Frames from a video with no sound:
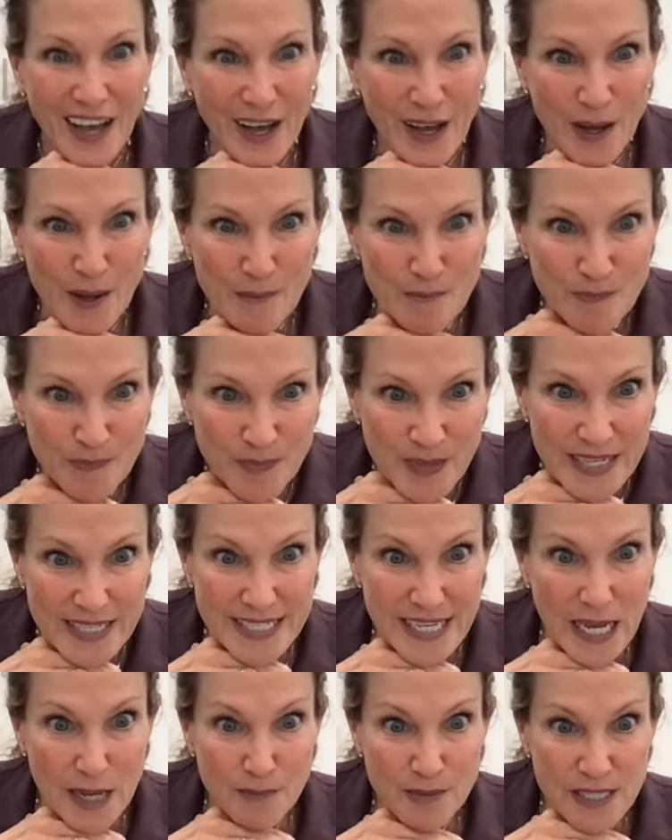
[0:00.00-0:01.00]
Um,
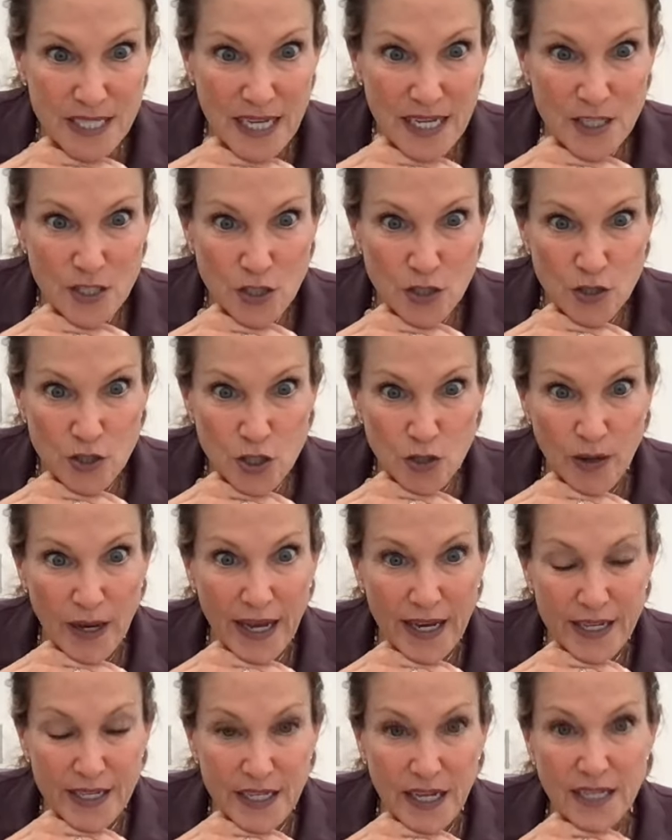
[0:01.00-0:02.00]
Deb says, could you
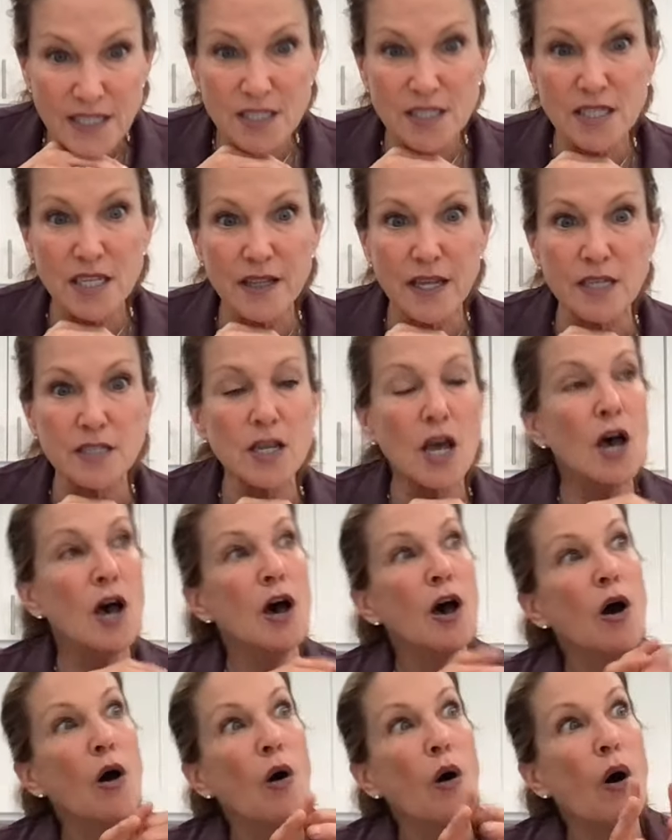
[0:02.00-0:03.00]
add nuts to this?
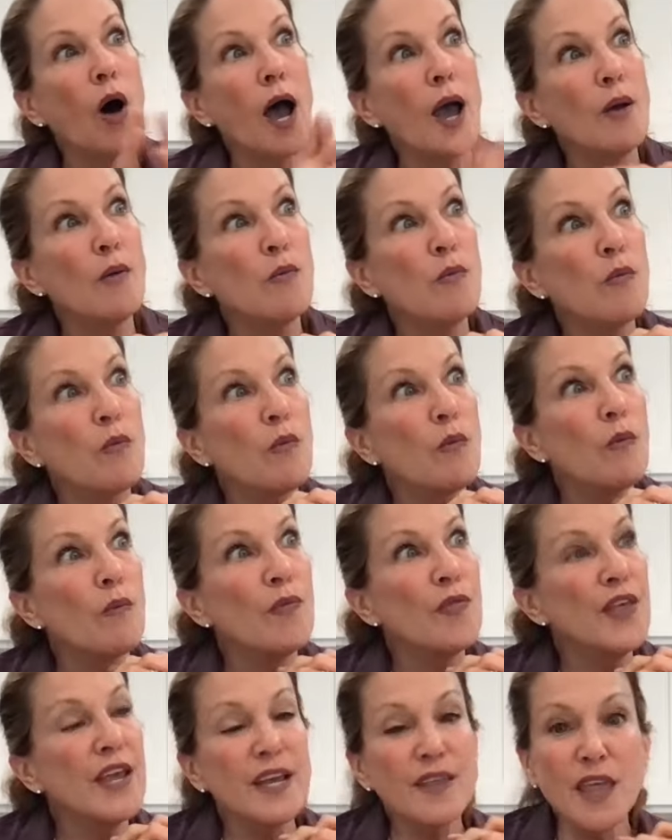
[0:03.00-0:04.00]
I
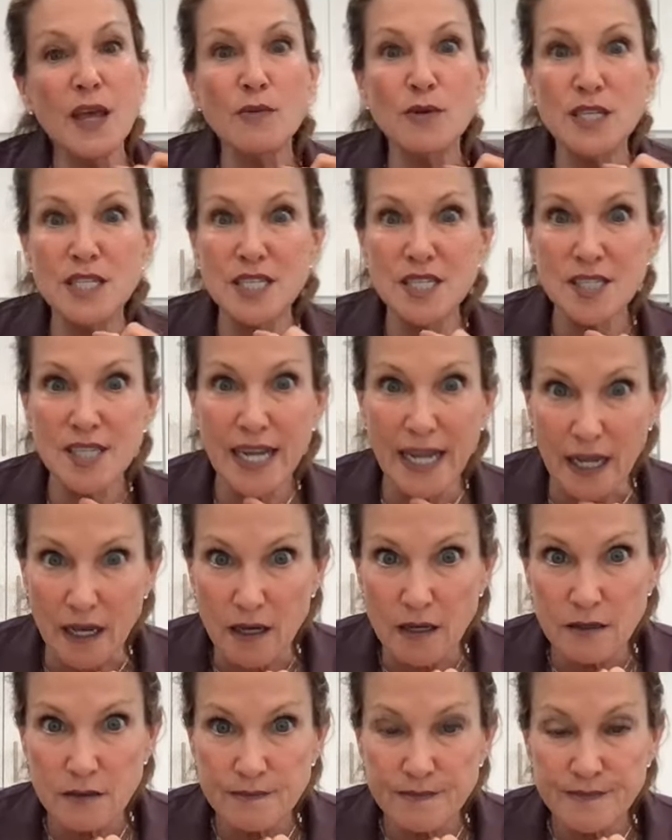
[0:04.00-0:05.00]
think they would
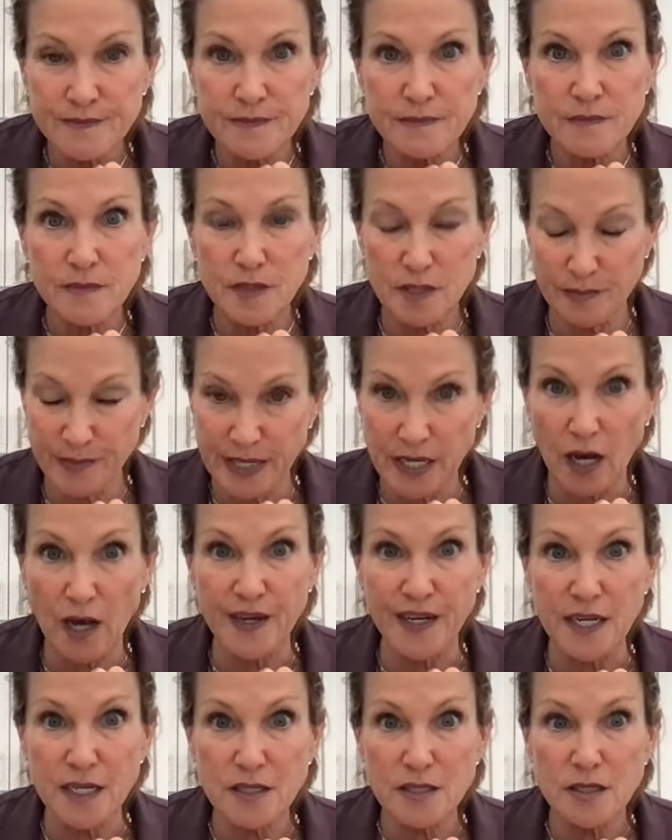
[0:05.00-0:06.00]
sink to be
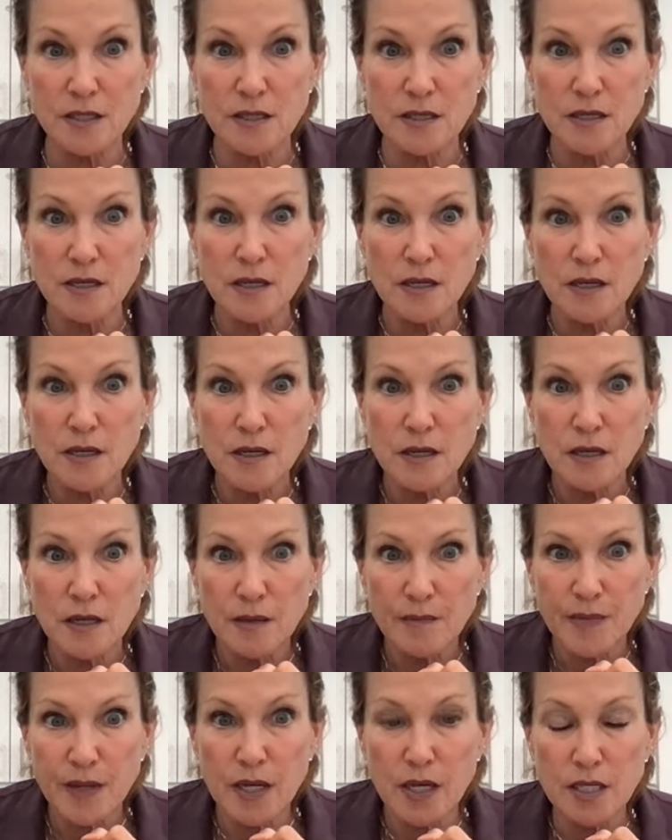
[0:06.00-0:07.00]
honest,
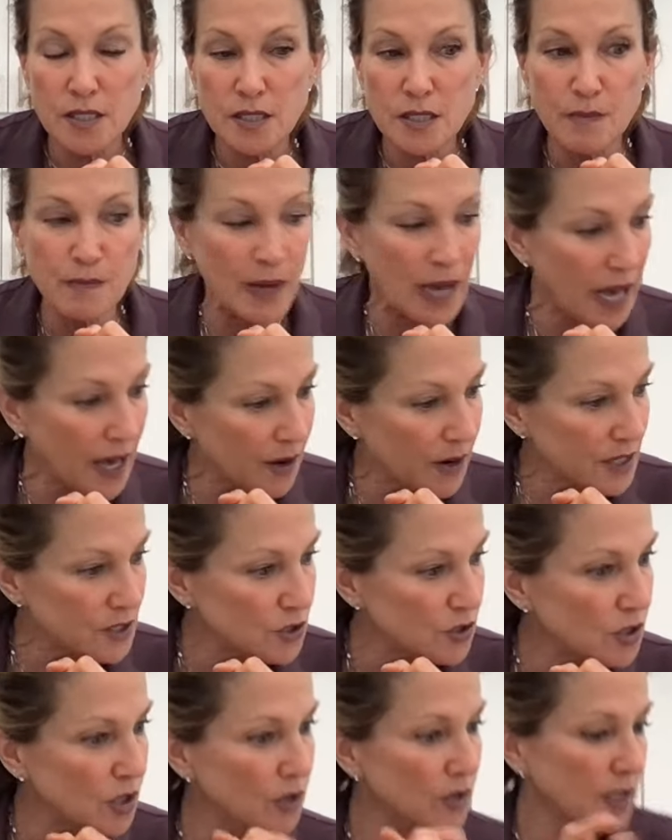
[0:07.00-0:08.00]
because the bat,
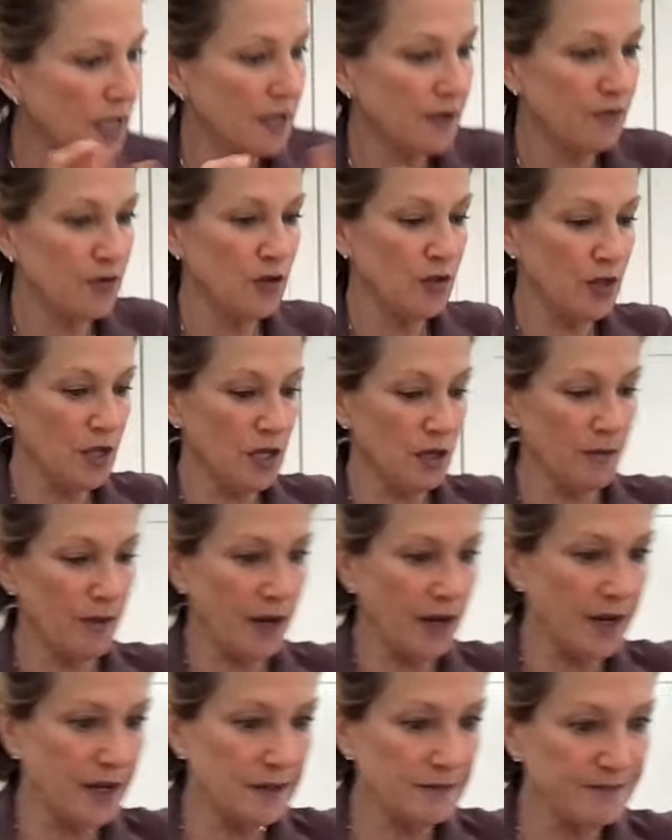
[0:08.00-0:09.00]
as you go, like if you think
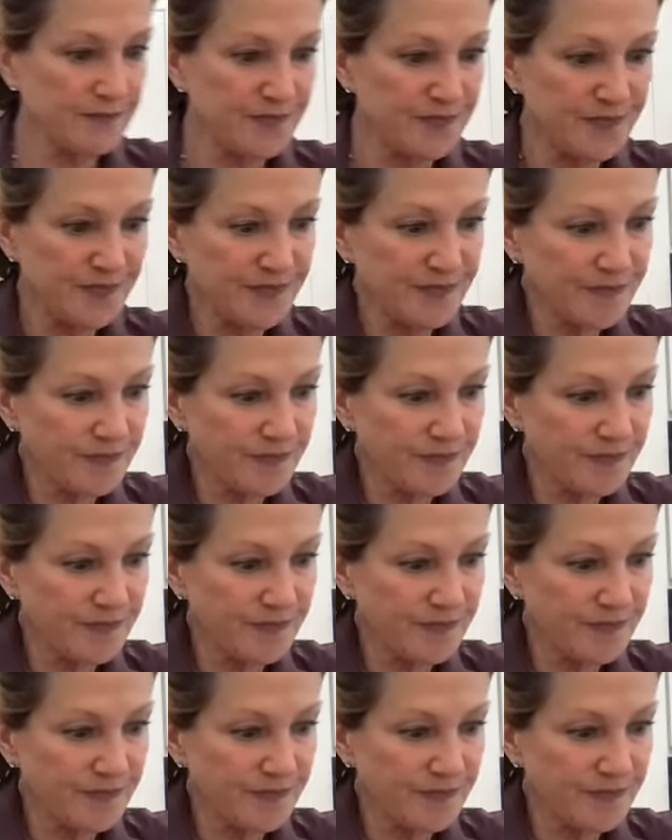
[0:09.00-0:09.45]
about it,